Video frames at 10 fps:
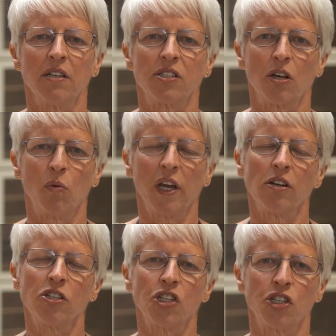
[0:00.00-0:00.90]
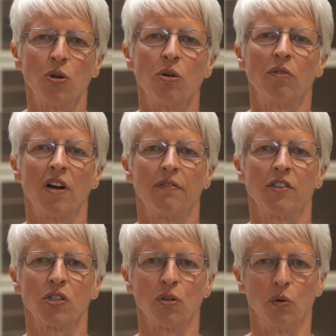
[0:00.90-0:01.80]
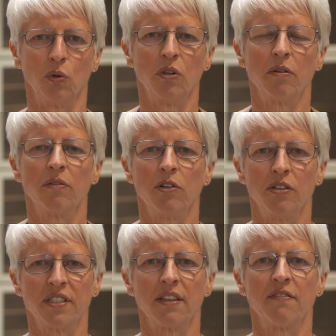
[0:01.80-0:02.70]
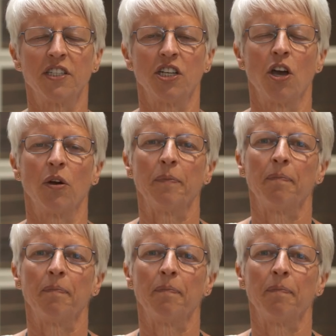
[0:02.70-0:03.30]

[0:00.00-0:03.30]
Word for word: so we're going to show you around the school using the video.